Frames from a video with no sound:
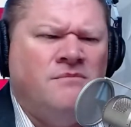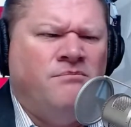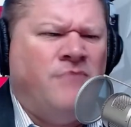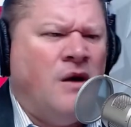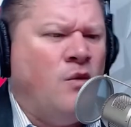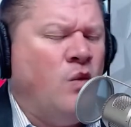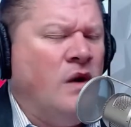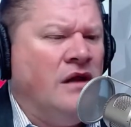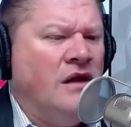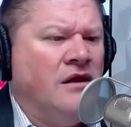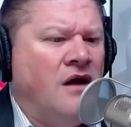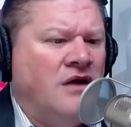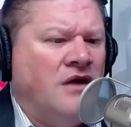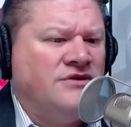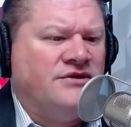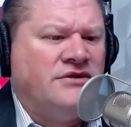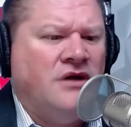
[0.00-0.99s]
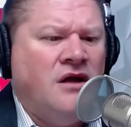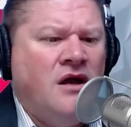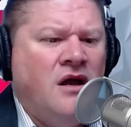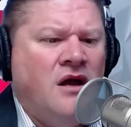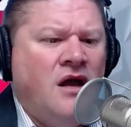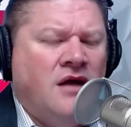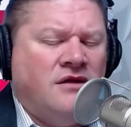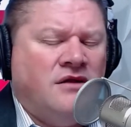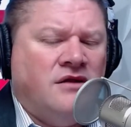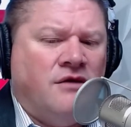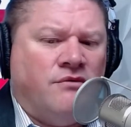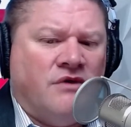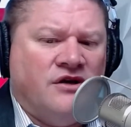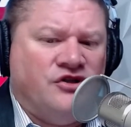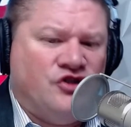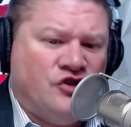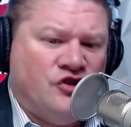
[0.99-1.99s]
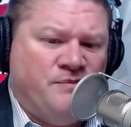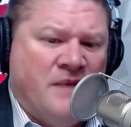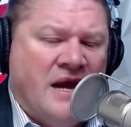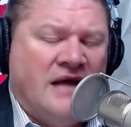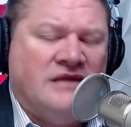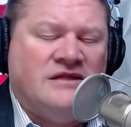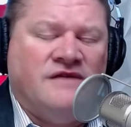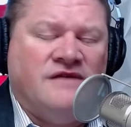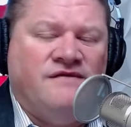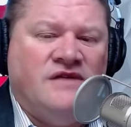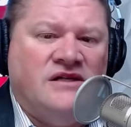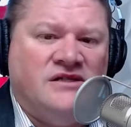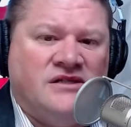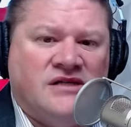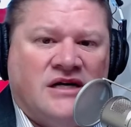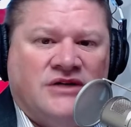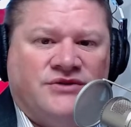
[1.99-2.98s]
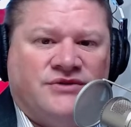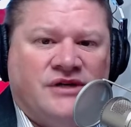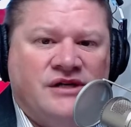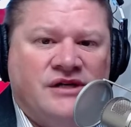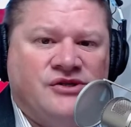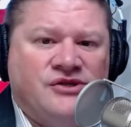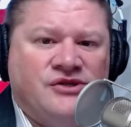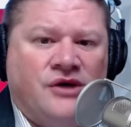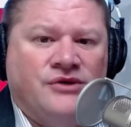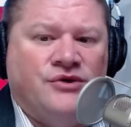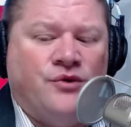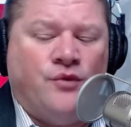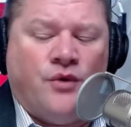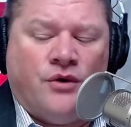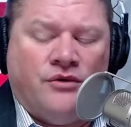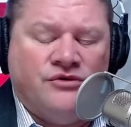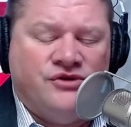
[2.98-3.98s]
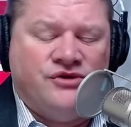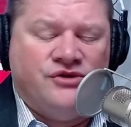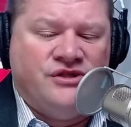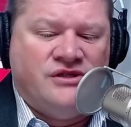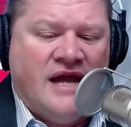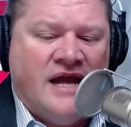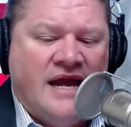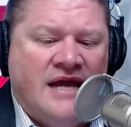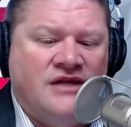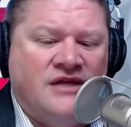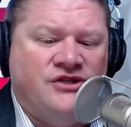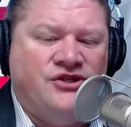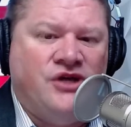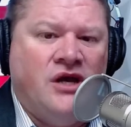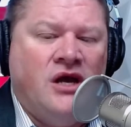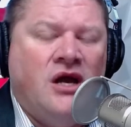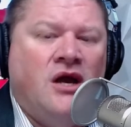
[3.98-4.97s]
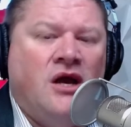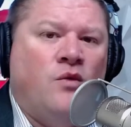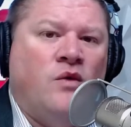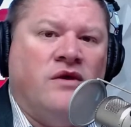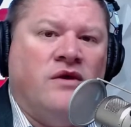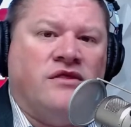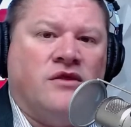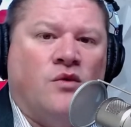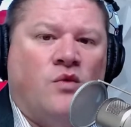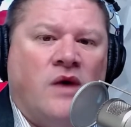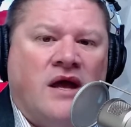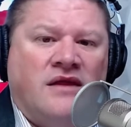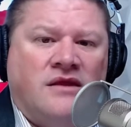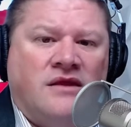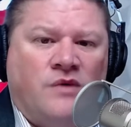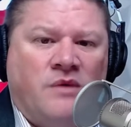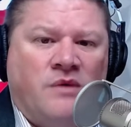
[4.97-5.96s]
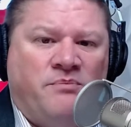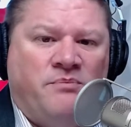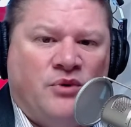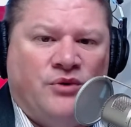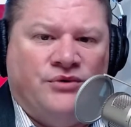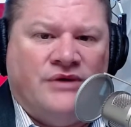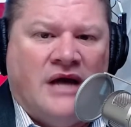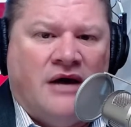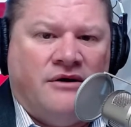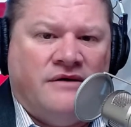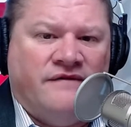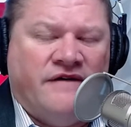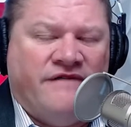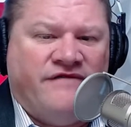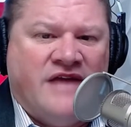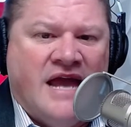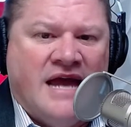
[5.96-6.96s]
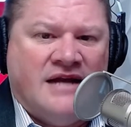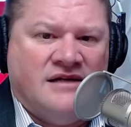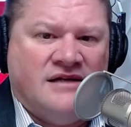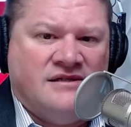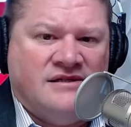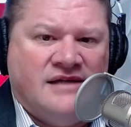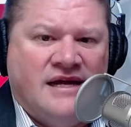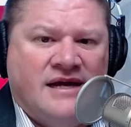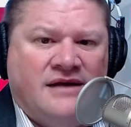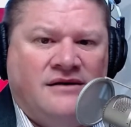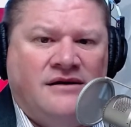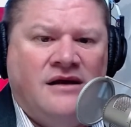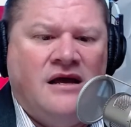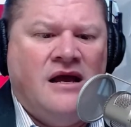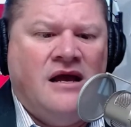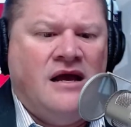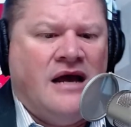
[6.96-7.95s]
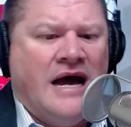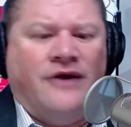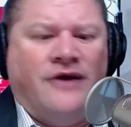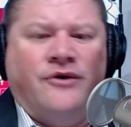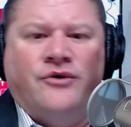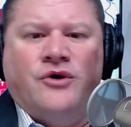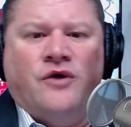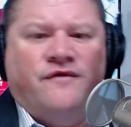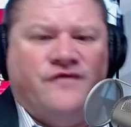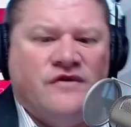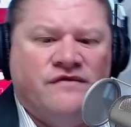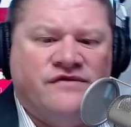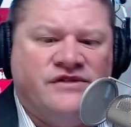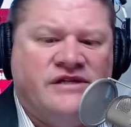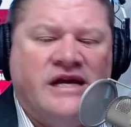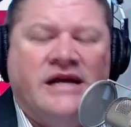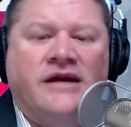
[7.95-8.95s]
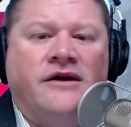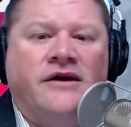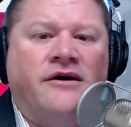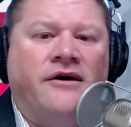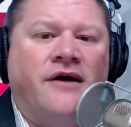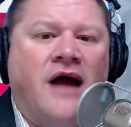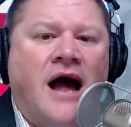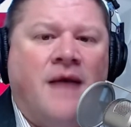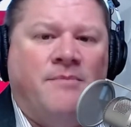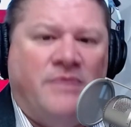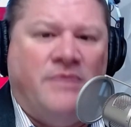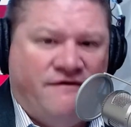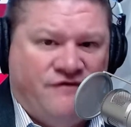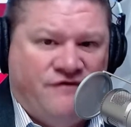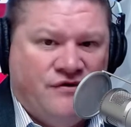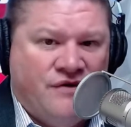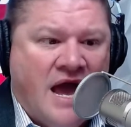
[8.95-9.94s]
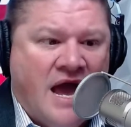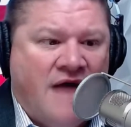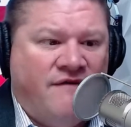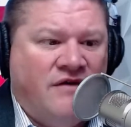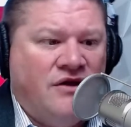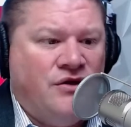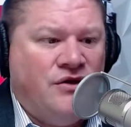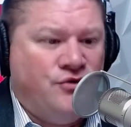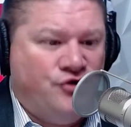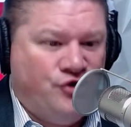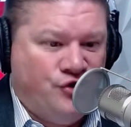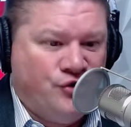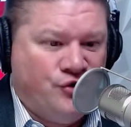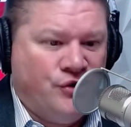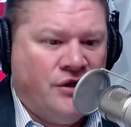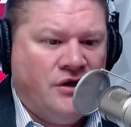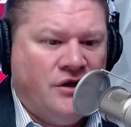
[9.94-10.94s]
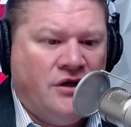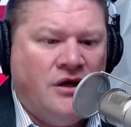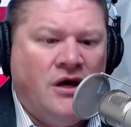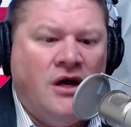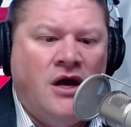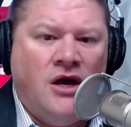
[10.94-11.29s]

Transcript: But we lost the respect of these countries on the world stage with the way that we pulled out of Afghanistan. I don't know if you've seen it or not, but if you haven't, you should.